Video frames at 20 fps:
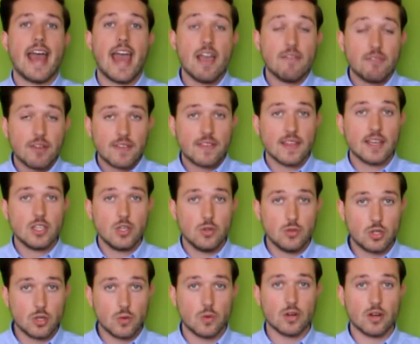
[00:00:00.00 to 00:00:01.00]
everything
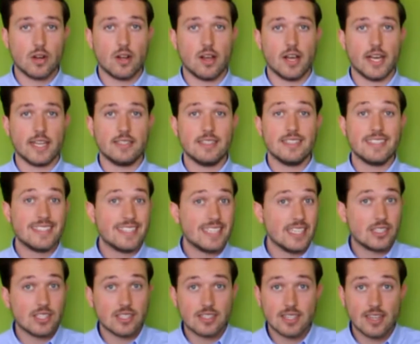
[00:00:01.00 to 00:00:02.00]
you do online,
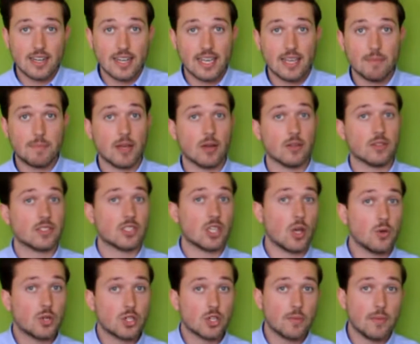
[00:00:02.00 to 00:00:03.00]
digitally, be it on
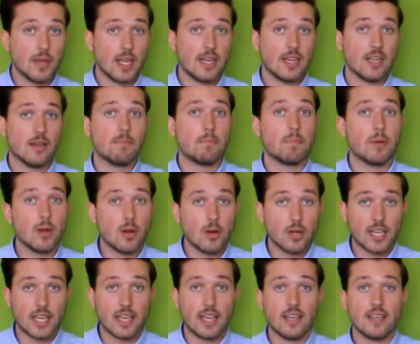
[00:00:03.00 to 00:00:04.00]
social media,
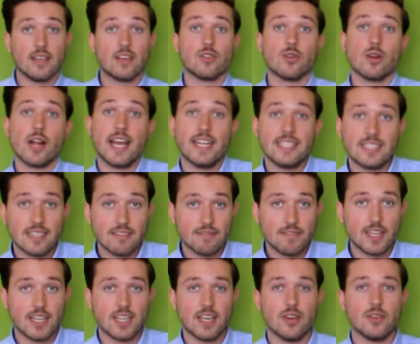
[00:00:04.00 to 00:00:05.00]
blogging, creating
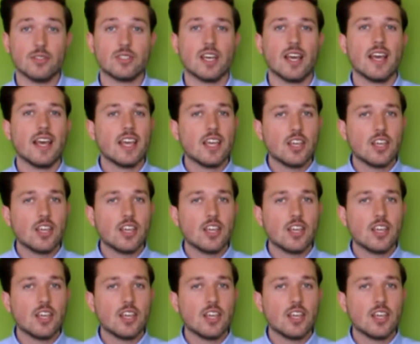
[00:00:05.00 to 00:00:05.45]
videos,